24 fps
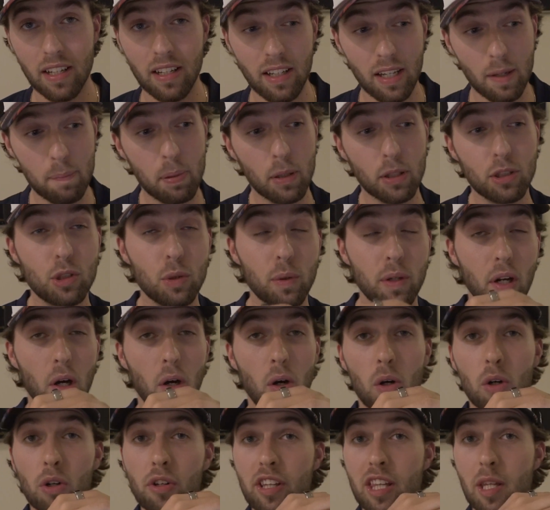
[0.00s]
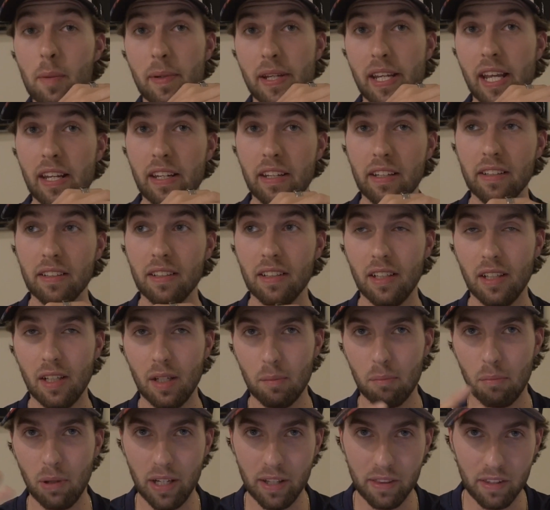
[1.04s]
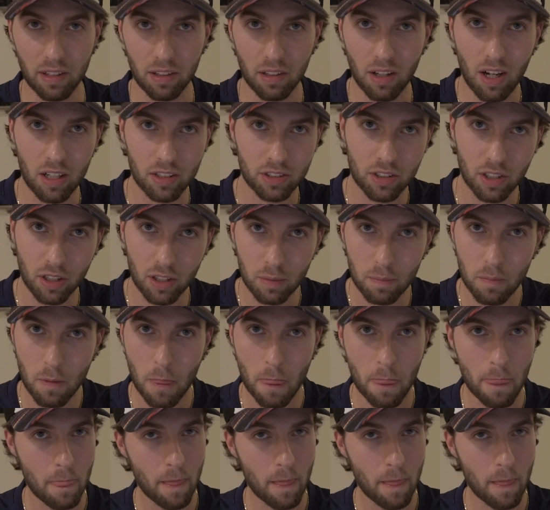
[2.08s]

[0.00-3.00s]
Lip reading: It puts you in a hole in the beginning, but in the long term,